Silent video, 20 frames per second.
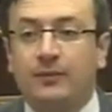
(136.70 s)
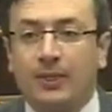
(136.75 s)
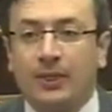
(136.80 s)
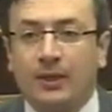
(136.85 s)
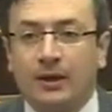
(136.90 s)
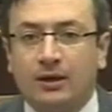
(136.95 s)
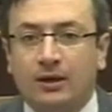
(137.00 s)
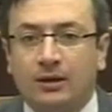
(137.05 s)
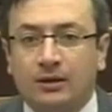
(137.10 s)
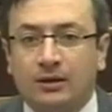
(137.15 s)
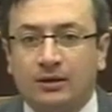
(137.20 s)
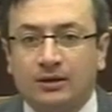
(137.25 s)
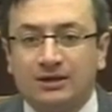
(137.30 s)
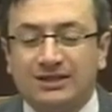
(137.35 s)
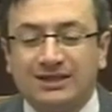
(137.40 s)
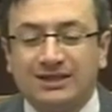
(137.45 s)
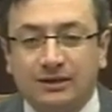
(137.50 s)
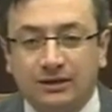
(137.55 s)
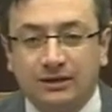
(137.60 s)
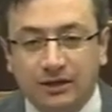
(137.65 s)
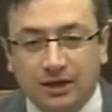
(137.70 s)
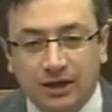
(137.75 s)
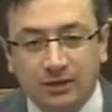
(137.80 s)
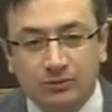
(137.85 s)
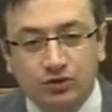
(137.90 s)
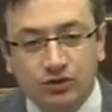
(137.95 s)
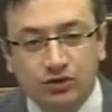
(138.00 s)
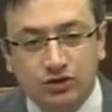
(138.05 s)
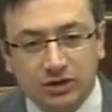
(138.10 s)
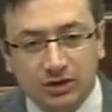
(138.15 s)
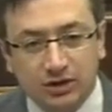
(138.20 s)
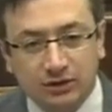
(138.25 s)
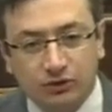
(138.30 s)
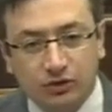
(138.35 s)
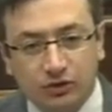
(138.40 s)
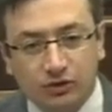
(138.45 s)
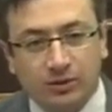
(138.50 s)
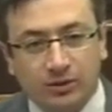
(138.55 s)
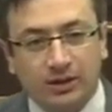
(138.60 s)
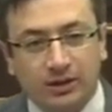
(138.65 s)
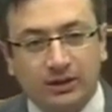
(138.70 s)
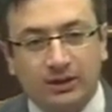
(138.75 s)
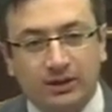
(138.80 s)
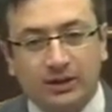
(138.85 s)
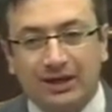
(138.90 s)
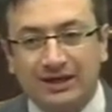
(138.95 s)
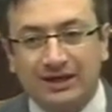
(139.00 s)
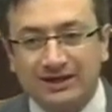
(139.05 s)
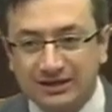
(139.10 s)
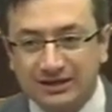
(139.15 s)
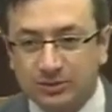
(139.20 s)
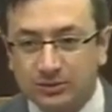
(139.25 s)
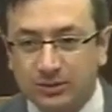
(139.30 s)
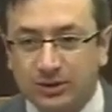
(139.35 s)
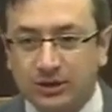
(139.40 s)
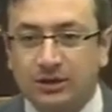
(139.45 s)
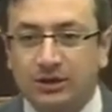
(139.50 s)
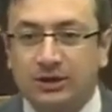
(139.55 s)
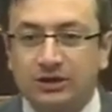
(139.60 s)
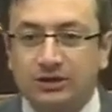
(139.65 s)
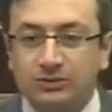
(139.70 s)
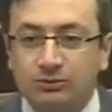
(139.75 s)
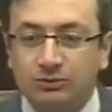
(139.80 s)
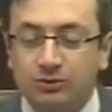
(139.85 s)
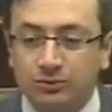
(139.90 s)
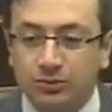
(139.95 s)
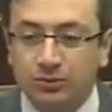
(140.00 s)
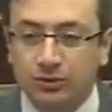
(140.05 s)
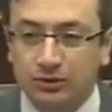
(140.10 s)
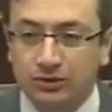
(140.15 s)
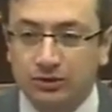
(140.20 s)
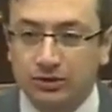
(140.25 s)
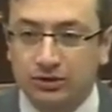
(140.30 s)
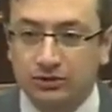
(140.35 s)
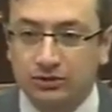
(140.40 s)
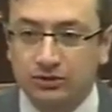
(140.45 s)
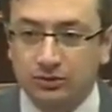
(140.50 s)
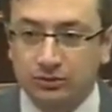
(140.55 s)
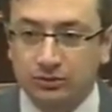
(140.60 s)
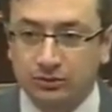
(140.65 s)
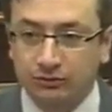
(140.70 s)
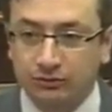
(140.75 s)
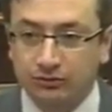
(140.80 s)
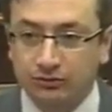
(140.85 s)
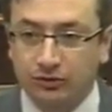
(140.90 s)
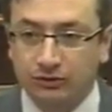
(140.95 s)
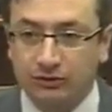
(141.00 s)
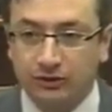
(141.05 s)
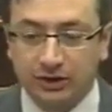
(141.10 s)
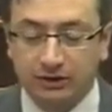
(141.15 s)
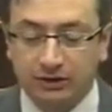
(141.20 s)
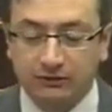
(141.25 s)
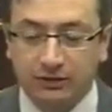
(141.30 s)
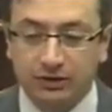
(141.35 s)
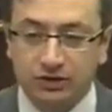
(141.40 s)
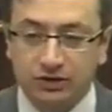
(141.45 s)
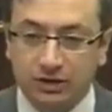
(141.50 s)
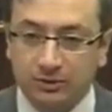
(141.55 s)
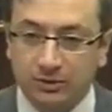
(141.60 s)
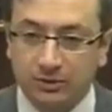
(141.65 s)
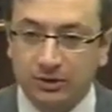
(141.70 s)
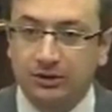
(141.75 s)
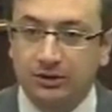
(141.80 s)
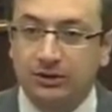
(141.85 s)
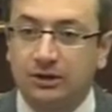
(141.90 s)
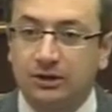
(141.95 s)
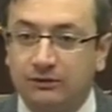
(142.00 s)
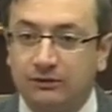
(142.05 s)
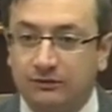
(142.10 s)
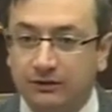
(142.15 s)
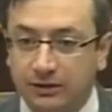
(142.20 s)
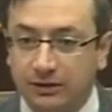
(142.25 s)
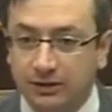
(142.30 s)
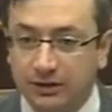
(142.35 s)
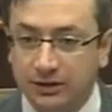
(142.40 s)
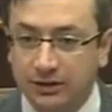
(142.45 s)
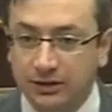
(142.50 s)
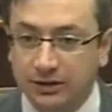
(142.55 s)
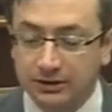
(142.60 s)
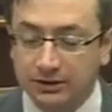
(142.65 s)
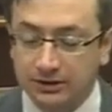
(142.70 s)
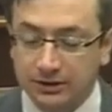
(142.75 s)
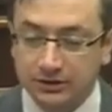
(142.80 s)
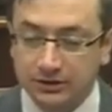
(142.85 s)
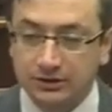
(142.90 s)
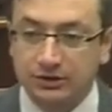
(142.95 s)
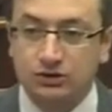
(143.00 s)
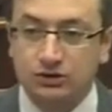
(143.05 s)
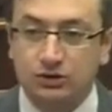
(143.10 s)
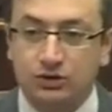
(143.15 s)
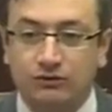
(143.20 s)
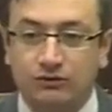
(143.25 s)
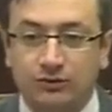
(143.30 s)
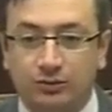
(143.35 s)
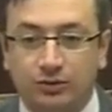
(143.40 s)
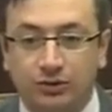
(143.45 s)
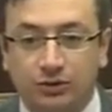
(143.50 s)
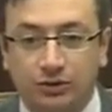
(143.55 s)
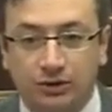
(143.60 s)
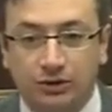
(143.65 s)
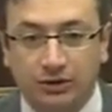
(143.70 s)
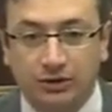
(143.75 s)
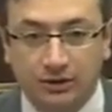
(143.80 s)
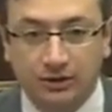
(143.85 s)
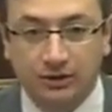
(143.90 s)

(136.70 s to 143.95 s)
the transition to program budgeting. She was the deputy chair of that committee right then.